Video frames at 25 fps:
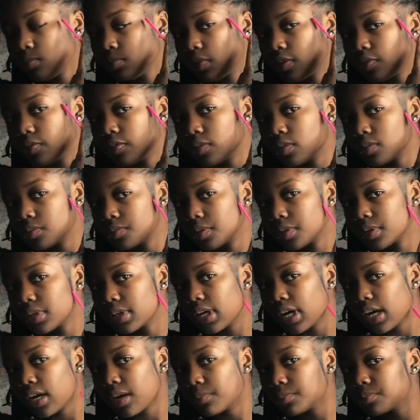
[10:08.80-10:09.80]
my phone to
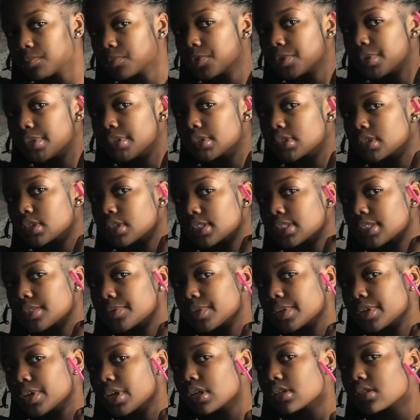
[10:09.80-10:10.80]
die. I'm using it
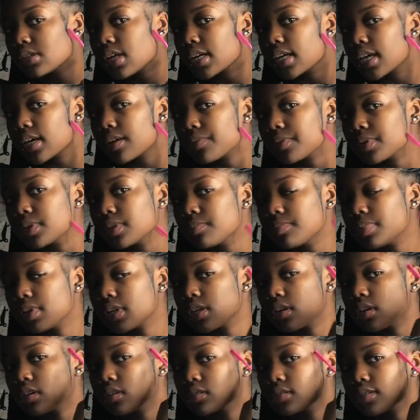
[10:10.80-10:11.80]
to record, so I can't really
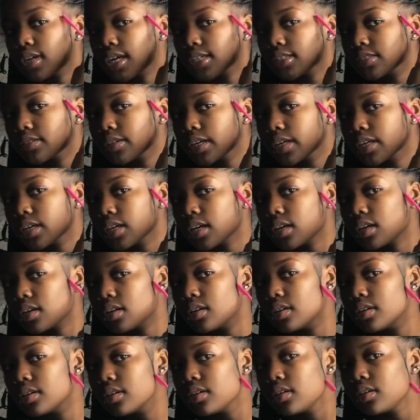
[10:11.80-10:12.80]
put it on the charger right now.
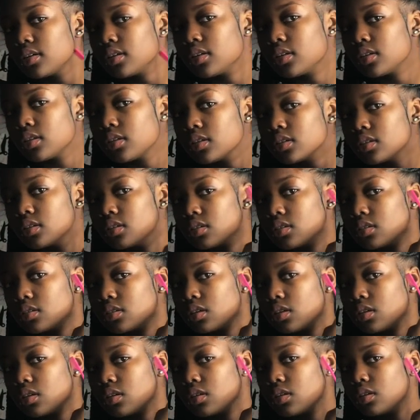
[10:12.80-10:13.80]

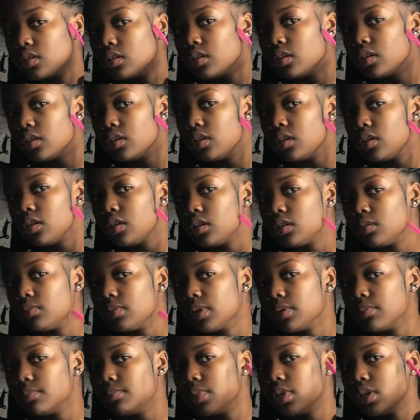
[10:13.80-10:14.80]
So, yeah,
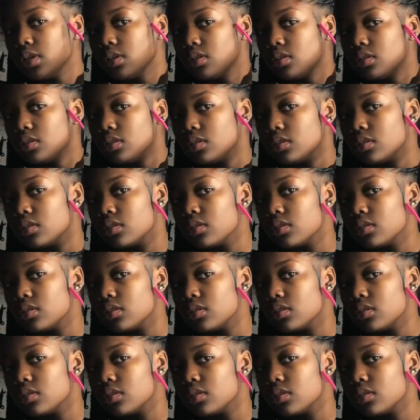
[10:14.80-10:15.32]
baby.